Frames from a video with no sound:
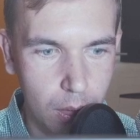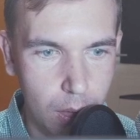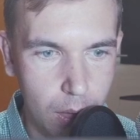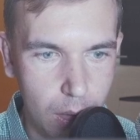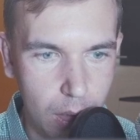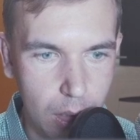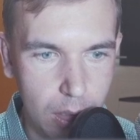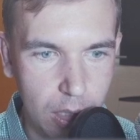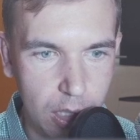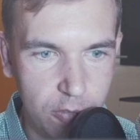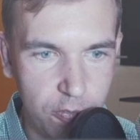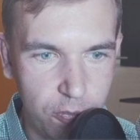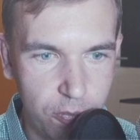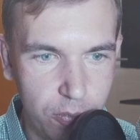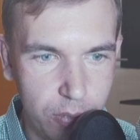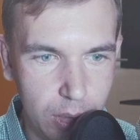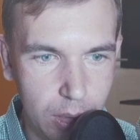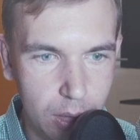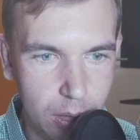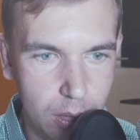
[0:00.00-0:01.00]
And I
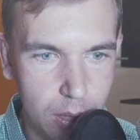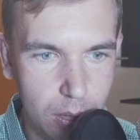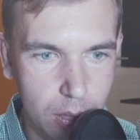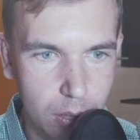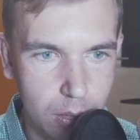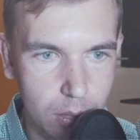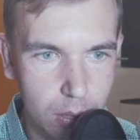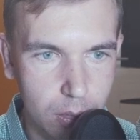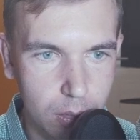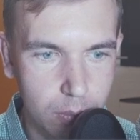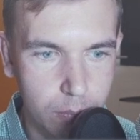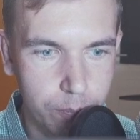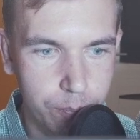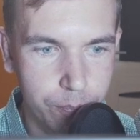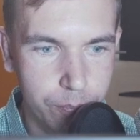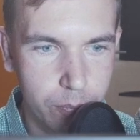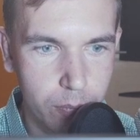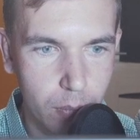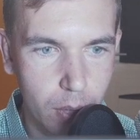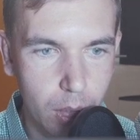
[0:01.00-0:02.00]
think
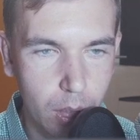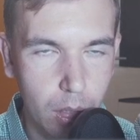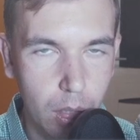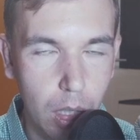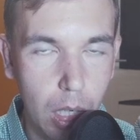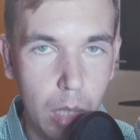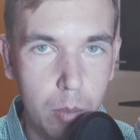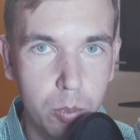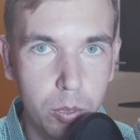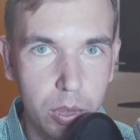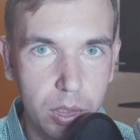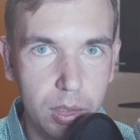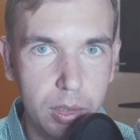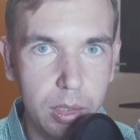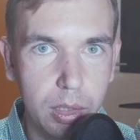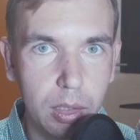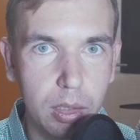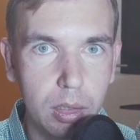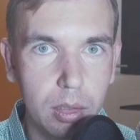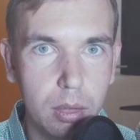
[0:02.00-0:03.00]
I'm
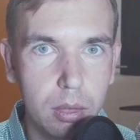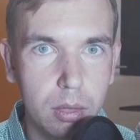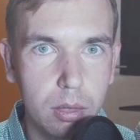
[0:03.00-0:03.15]
really